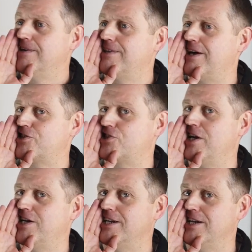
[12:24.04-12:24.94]
"That's
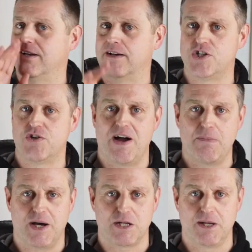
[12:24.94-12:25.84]
cheating," as you
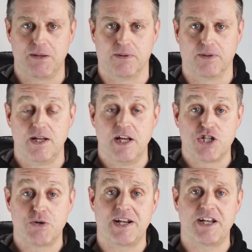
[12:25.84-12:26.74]
ride past people.
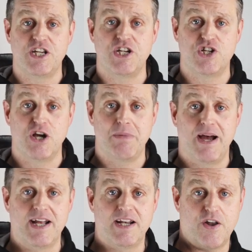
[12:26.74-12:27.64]
So we had a t-shirt
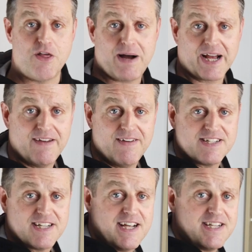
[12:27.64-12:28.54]
made, and on the back of
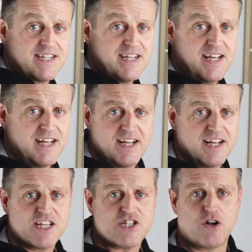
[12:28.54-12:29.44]
it says,
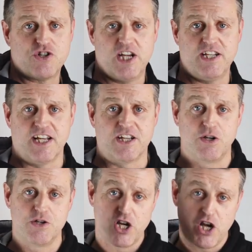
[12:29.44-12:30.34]
"It's not cheating."
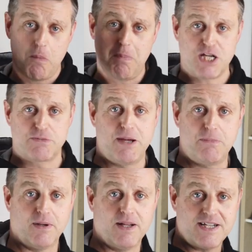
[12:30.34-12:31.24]
So as you go past
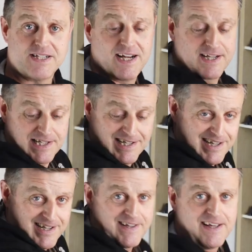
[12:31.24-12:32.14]
people, it says,
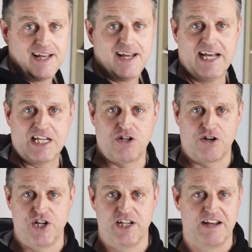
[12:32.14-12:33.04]
"It's
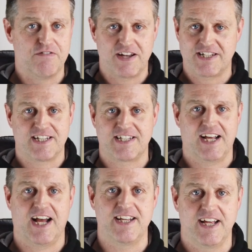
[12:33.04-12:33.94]
not cheating."
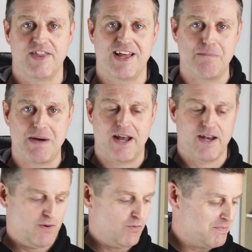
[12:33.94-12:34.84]
Fantastic idea. That
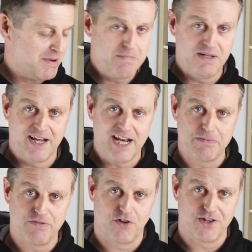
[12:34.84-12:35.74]
man will be a millionaire
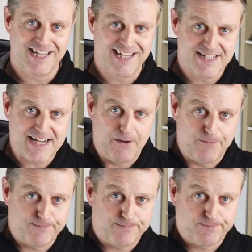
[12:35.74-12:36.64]
before the year's out